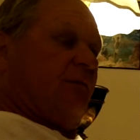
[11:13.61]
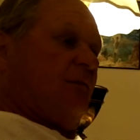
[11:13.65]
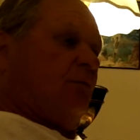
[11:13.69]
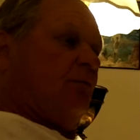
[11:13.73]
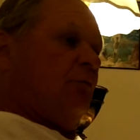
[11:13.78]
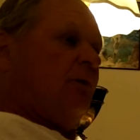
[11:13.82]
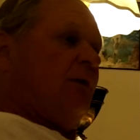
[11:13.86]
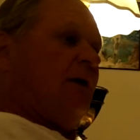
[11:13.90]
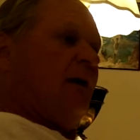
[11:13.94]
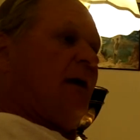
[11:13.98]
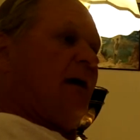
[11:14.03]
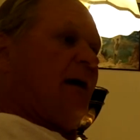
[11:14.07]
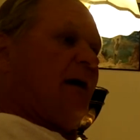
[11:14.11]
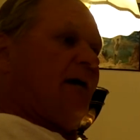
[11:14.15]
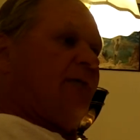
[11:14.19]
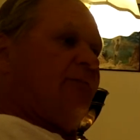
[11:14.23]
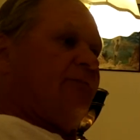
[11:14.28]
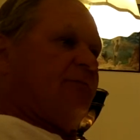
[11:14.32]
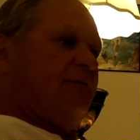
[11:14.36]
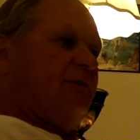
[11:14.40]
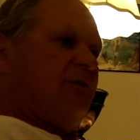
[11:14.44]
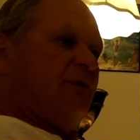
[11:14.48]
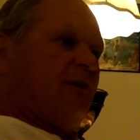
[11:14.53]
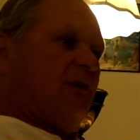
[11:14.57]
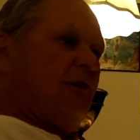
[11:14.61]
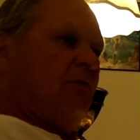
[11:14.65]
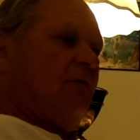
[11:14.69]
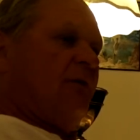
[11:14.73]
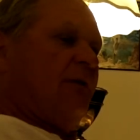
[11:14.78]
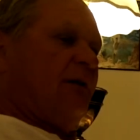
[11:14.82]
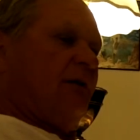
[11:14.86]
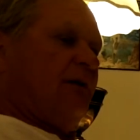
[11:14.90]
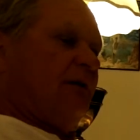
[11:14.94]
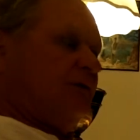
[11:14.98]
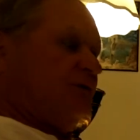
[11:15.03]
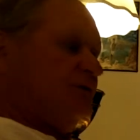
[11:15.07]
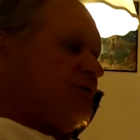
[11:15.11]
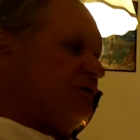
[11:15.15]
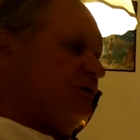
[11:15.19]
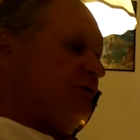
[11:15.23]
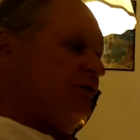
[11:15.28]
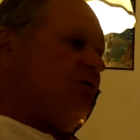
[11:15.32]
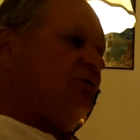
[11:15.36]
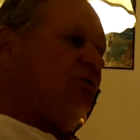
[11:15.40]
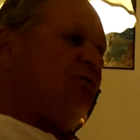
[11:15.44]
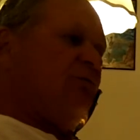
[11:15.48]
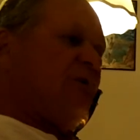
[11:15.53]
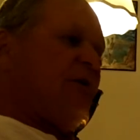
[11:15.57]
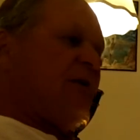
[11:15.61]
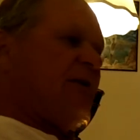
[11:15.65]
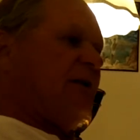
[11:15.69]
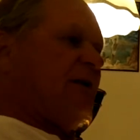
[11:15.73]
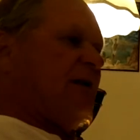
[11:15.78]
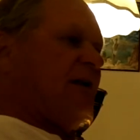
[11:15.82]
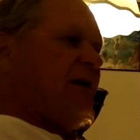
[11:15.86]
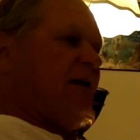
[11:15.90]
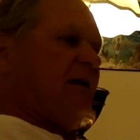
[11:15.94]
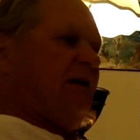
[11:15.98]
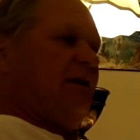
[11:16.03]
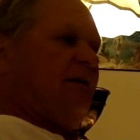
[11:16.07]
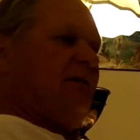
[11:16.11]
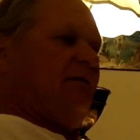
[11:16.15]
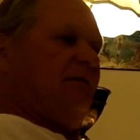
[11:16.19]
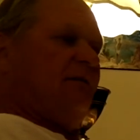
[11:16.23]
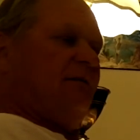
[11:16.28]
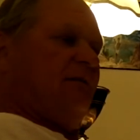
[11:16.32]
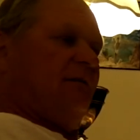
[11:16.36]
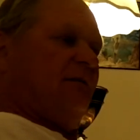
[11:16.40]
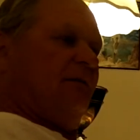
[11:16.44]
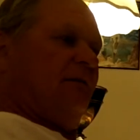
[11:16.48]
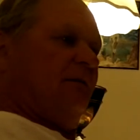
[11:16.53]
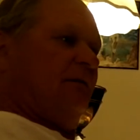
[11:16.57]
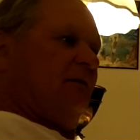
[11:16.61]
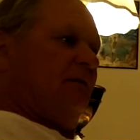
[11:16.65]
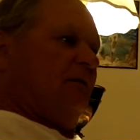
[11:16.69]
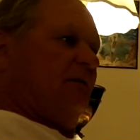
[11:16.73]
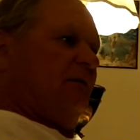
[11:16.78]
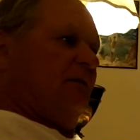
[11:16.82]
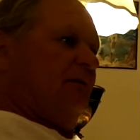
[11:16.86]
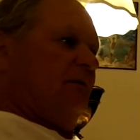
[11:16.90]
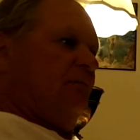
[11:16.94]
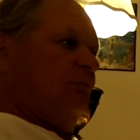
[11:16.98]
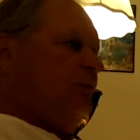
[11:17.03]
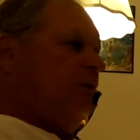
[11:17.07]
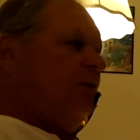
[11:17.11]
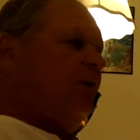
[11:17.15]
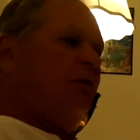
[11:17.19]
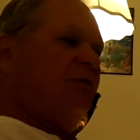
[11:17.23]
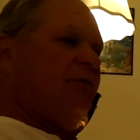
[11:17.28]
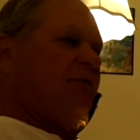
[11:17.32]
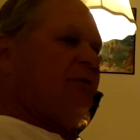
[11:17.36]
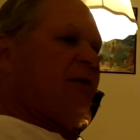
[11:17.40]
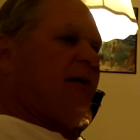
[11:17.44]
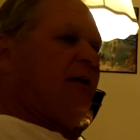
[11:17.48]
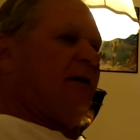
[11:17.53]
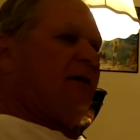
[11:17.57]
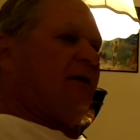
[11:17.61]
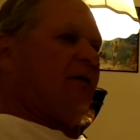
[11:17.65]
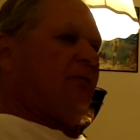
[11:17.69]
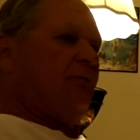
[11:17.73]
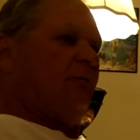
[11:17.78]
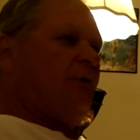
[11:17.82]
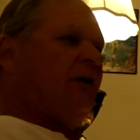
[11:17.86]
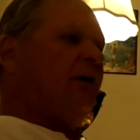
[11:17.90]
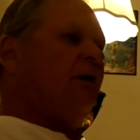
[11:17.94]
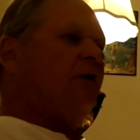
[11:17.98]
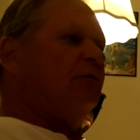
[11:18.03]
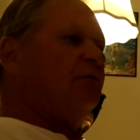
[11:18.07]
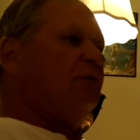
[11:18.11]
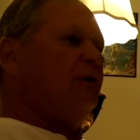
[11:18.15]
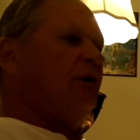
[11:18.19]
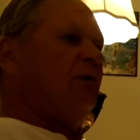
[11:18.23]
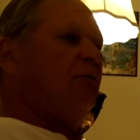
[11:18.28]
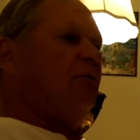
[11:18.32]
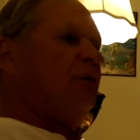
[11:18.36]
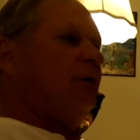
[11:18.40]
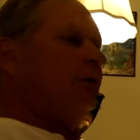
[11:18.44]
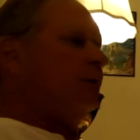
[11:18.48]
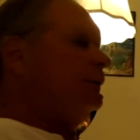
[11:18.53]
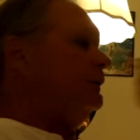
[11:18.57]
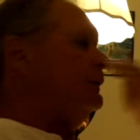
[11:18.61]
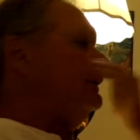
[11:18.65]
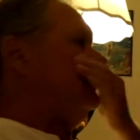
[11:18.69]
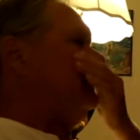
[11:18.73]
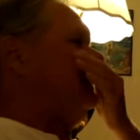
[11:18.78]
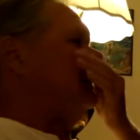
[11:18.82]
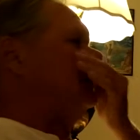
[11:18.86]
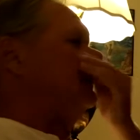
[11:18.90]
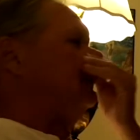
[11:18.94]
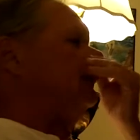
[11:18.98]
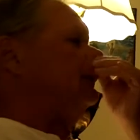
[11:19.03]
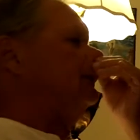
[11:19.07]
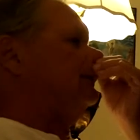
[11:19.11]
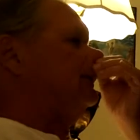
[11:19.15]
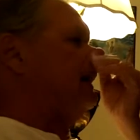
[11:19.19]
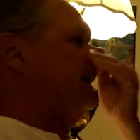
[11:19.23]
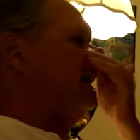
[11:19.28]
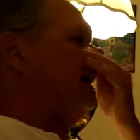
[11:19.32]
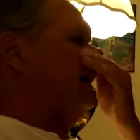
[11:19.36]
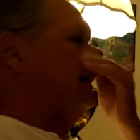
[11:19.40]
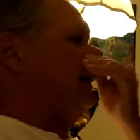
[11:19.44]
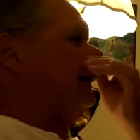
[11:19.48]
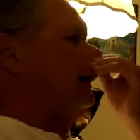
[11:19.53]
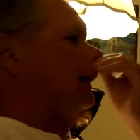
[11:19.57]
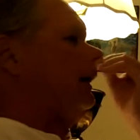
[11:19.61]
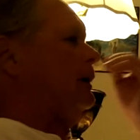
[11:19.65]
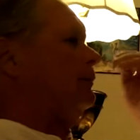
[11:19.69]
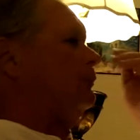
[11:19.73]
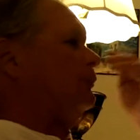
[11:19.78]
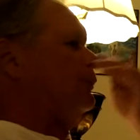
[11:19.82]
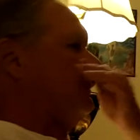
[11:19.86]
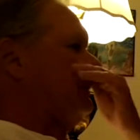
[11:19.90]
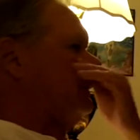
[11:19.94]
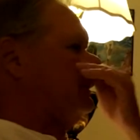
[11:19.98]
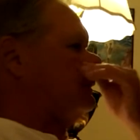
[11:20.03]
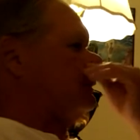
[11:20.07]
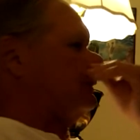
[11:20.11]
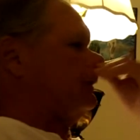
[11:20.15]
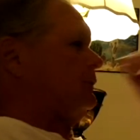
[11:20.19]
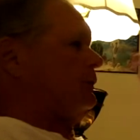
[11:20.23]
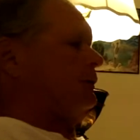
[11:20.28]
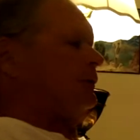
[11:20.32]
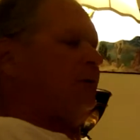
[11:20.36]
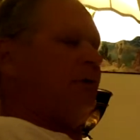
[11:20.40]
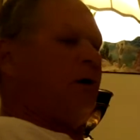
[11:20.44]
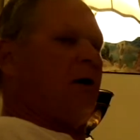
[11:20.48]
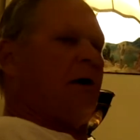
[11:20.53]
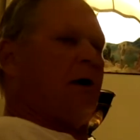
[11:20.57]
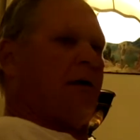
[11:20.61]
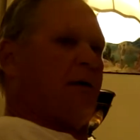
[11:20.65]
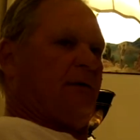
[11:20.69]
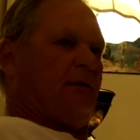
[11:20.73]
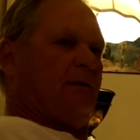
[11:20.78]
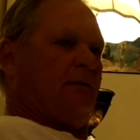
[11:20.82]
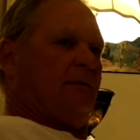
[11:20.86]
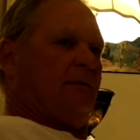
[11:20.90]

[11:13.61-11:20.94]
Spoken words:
We have to go in as soon as we can. We don't know whether he can stand the operation or not.